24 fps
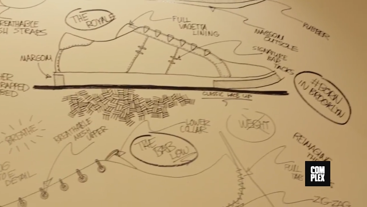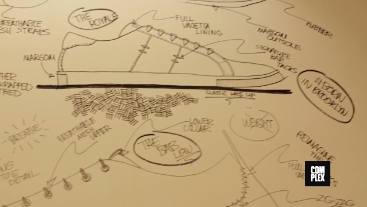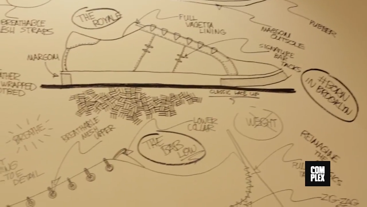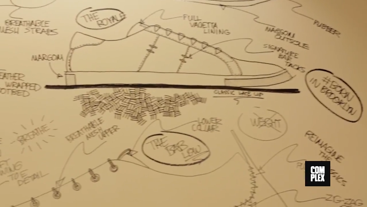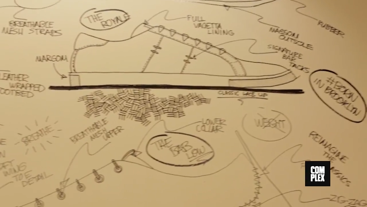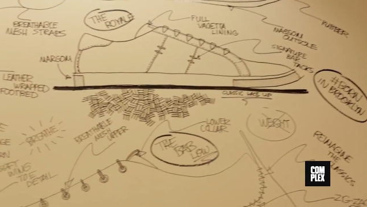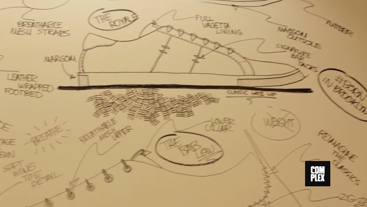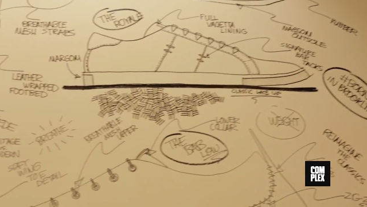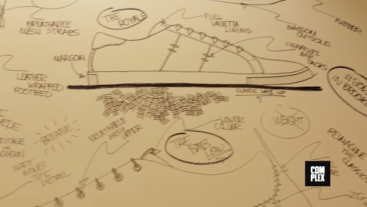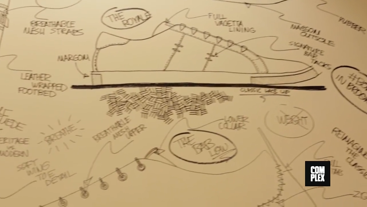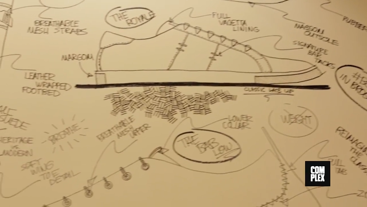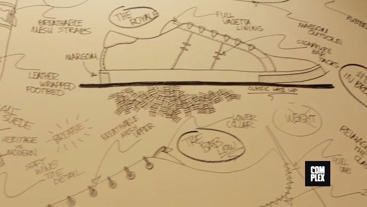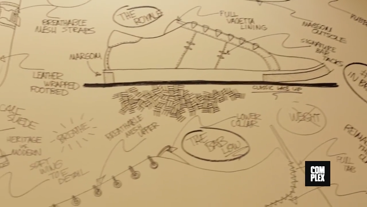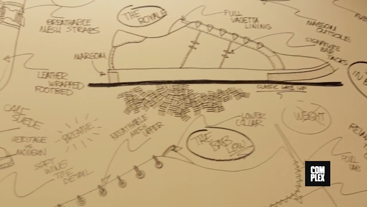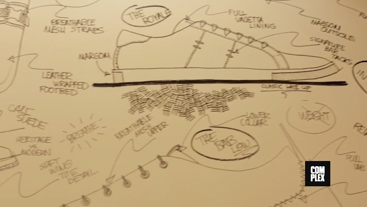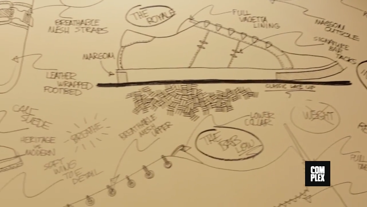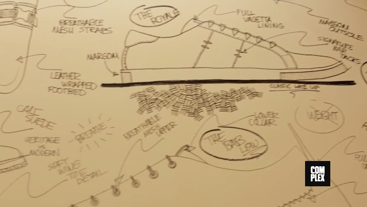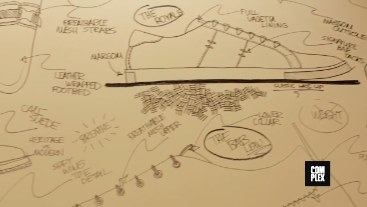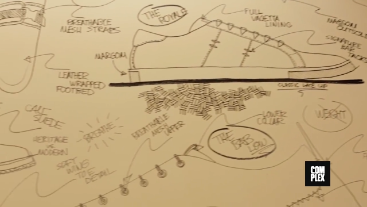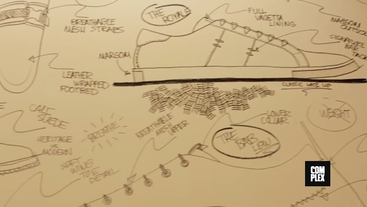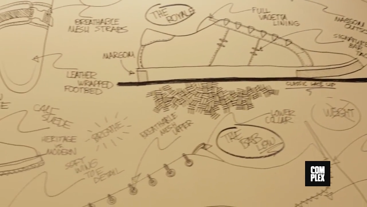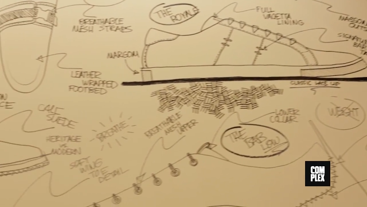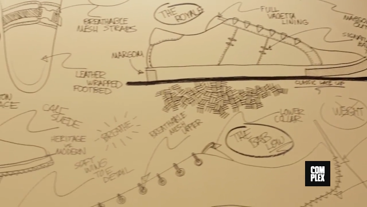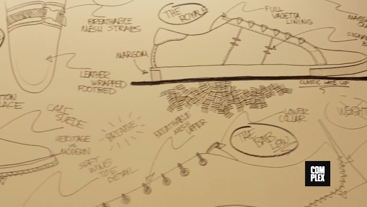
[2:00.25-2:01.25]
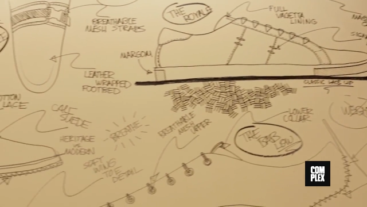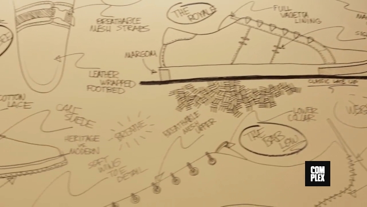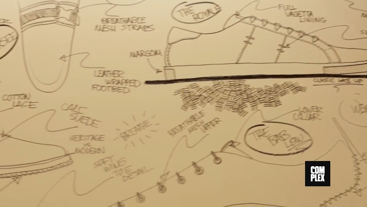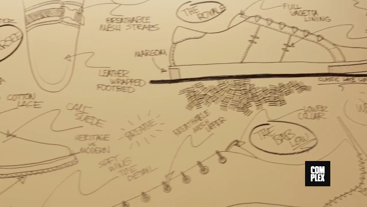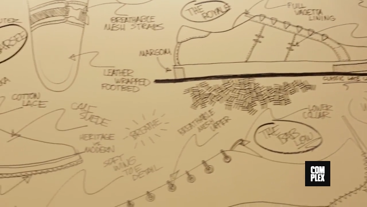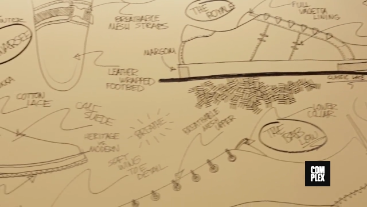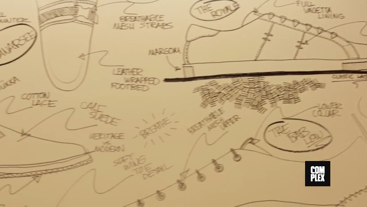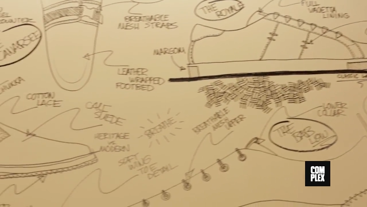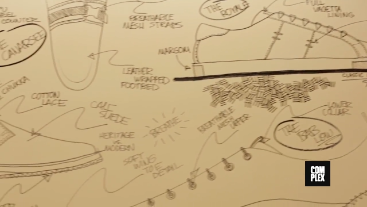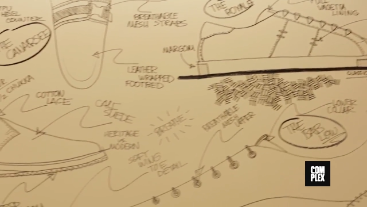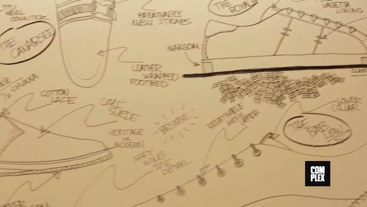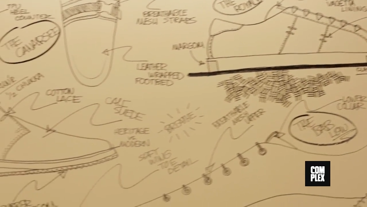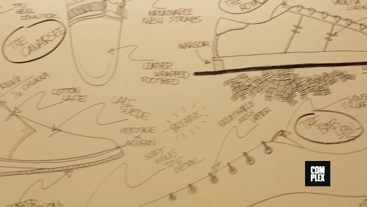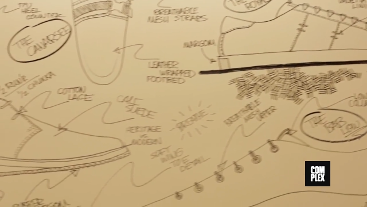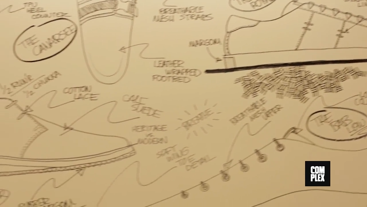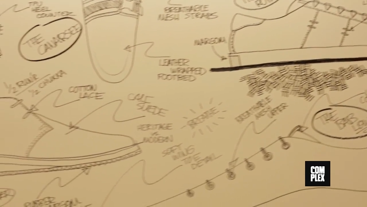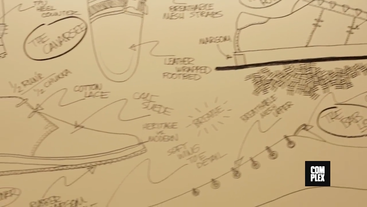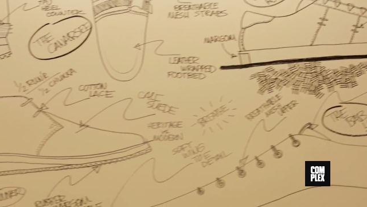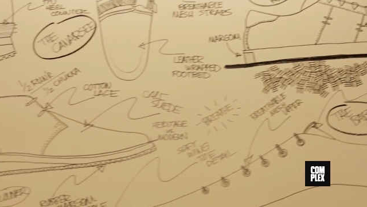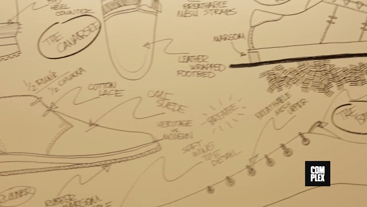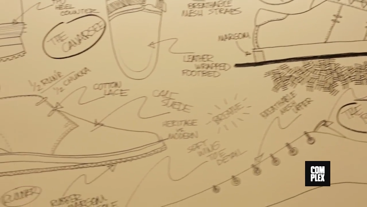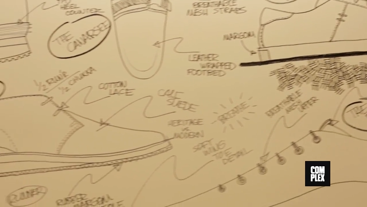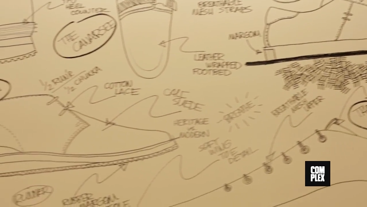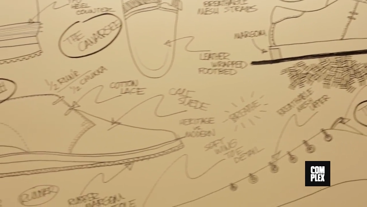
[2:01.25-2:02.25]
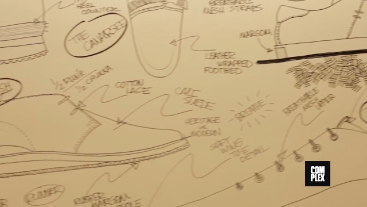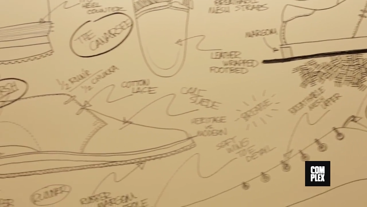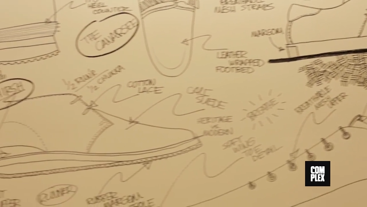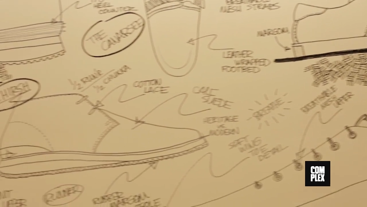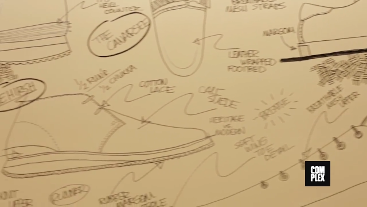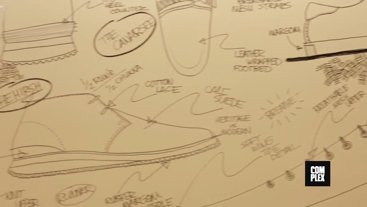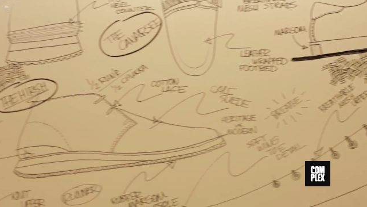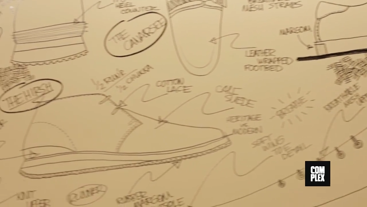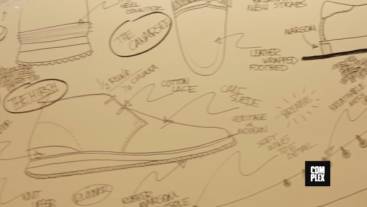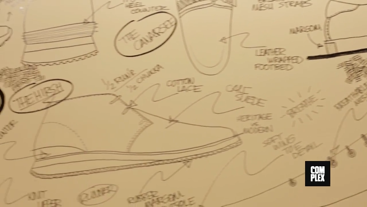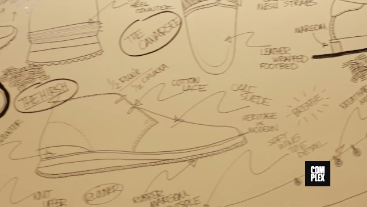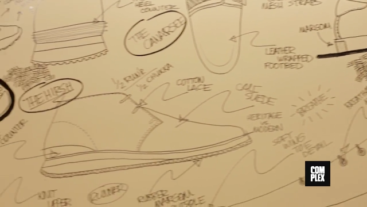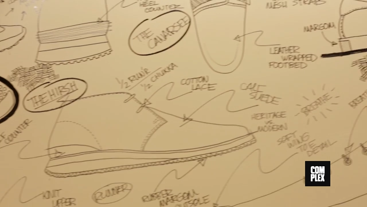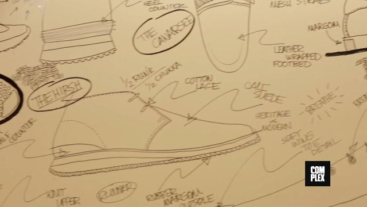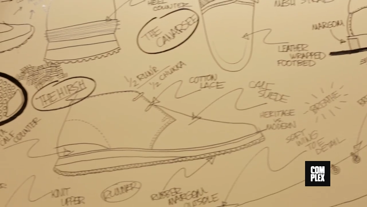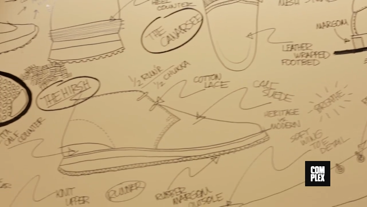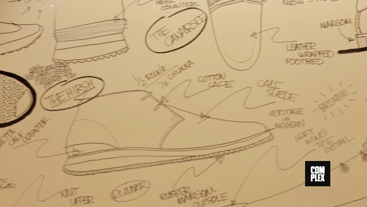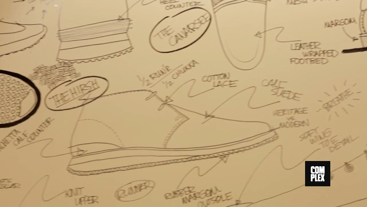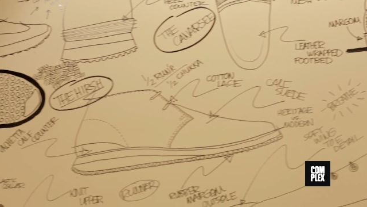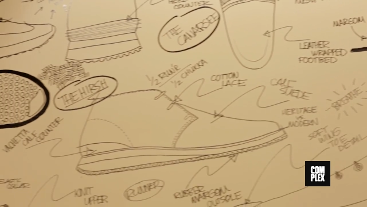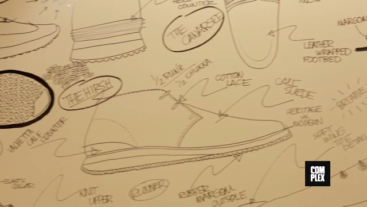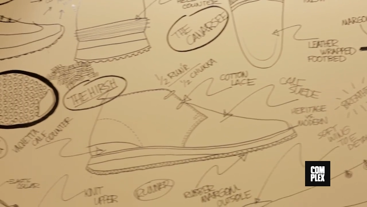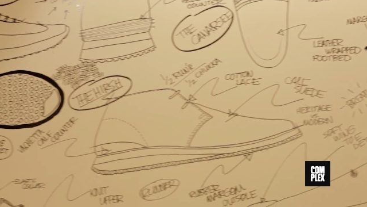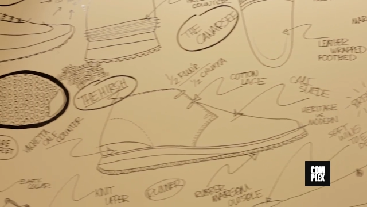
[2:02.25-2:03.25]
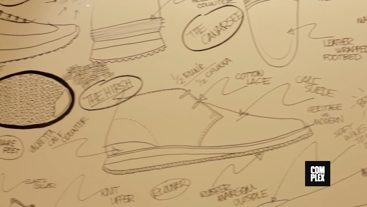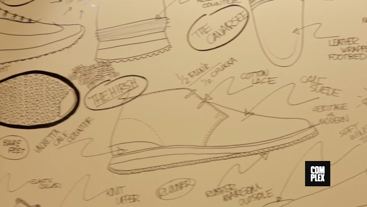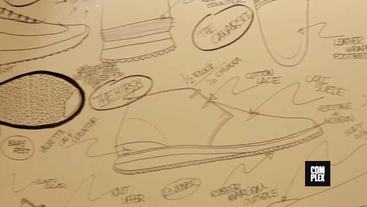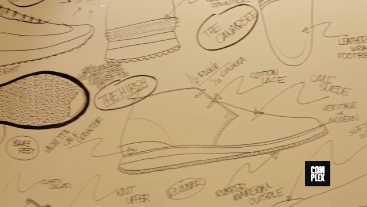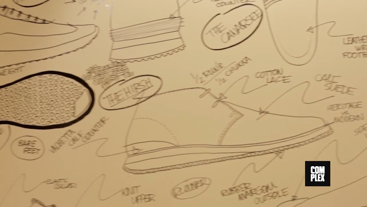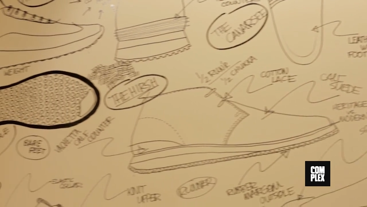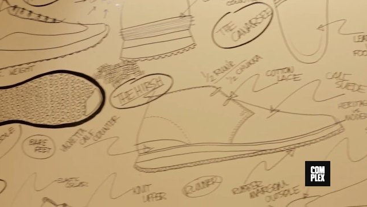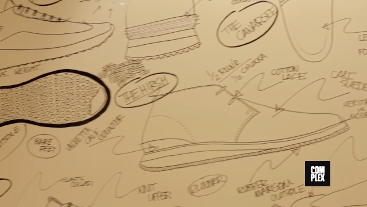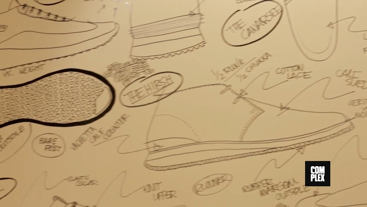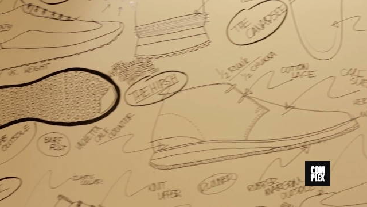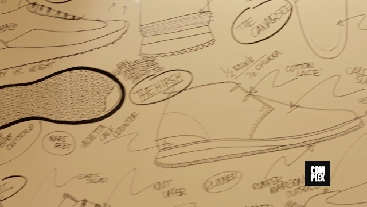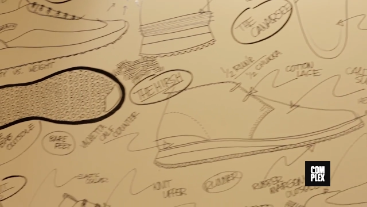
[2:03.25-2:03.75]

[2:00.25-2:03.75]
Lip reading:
[unreadable: no face in view]